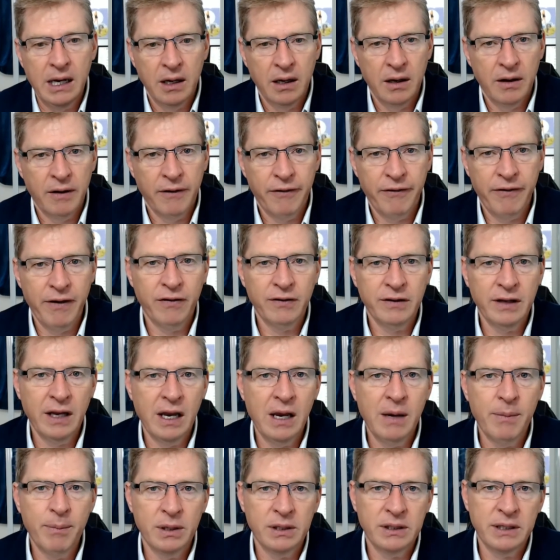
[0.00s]

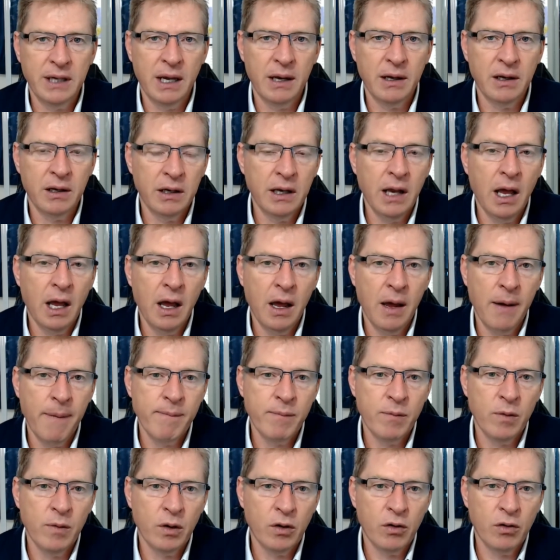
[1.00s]

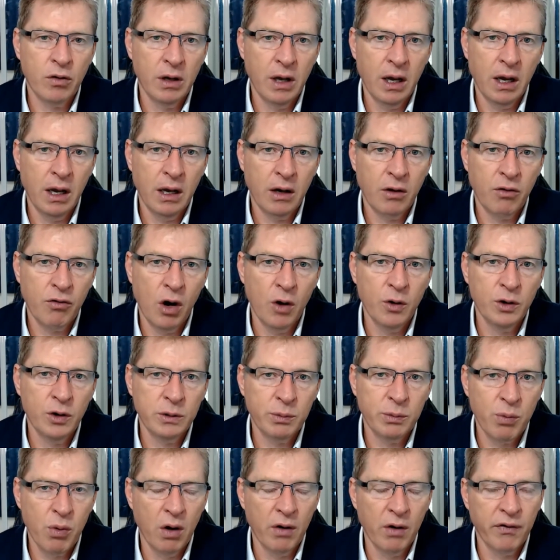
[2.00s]
15% gross
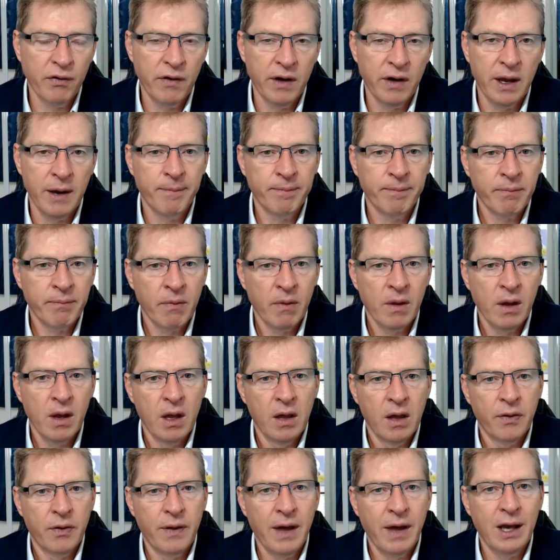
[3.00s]
profit,
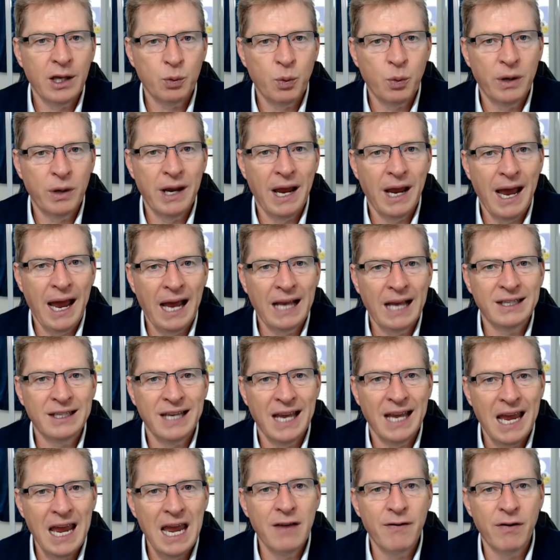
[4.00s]
that's when it has
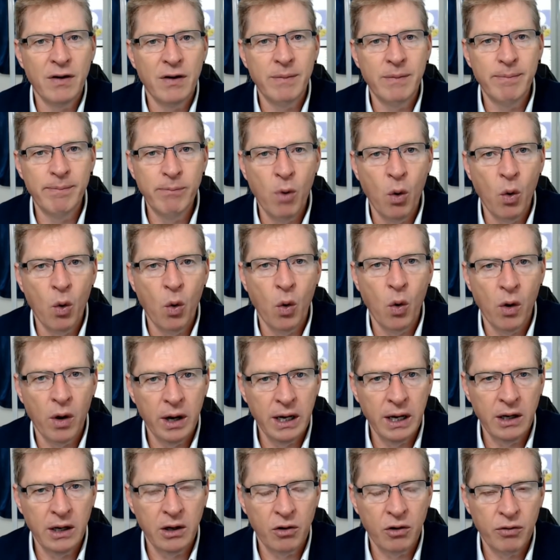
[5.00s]
even more
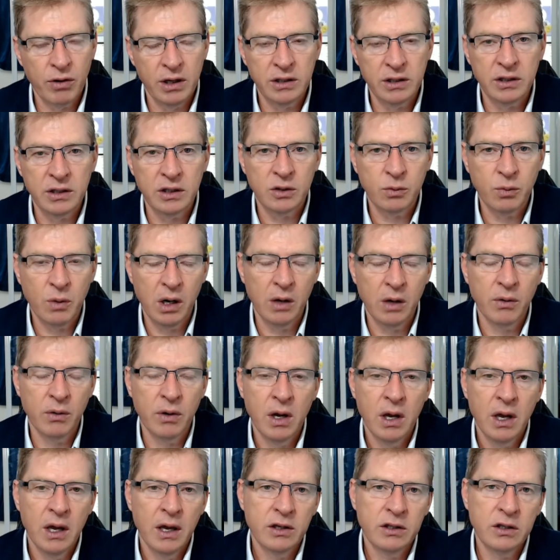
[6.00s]
increase as well.
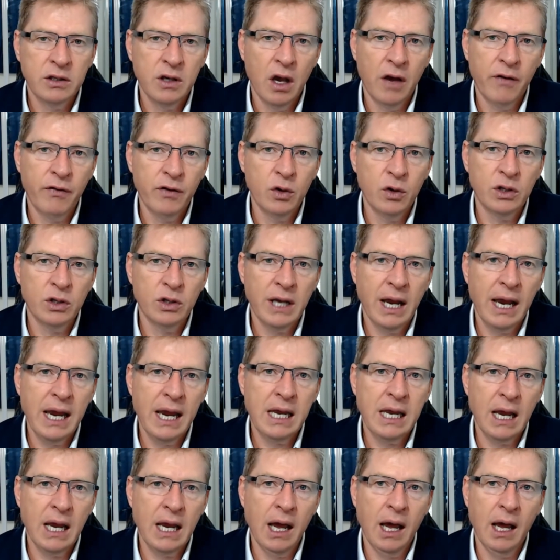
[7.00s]
So if you
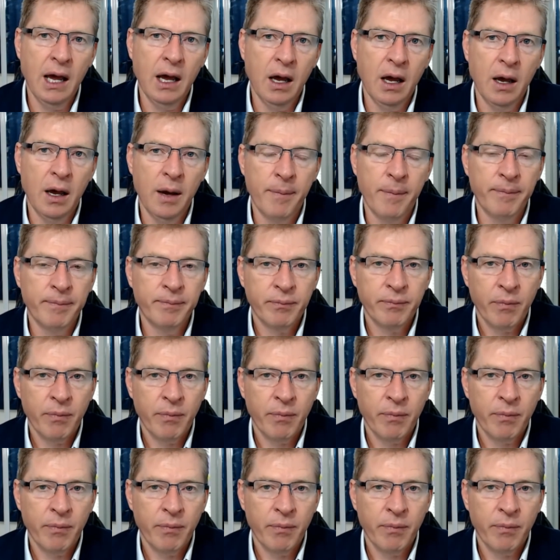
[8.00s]
take the